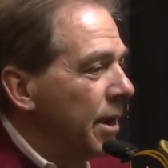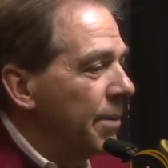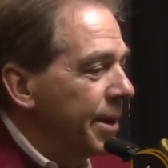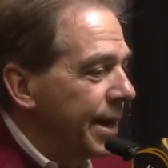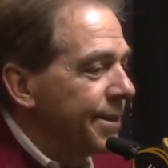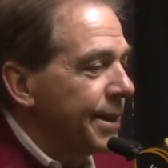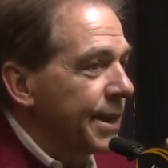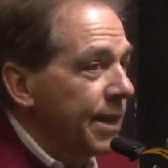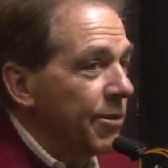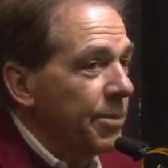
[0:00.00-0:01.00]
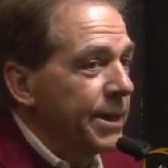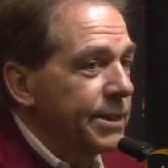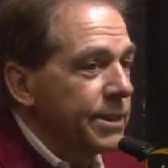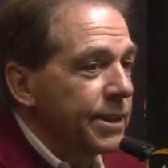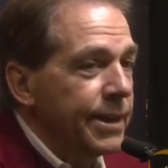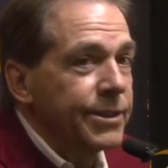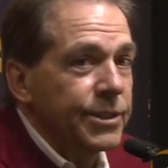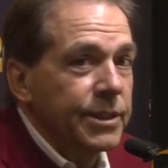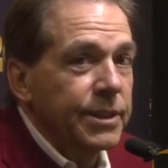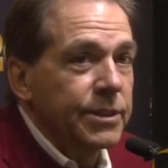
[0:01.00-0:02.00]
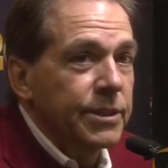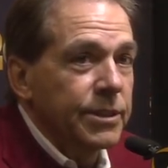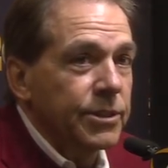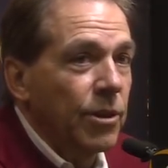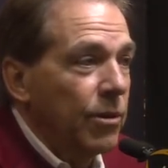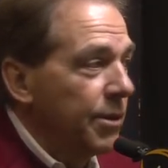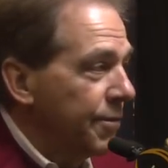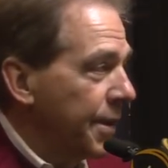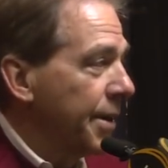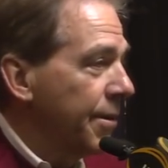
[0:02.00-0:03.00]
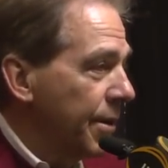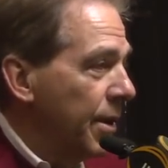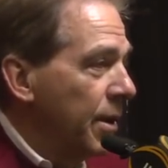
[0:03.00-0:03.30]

I mean, I think everybody's intention is that it's totally fair,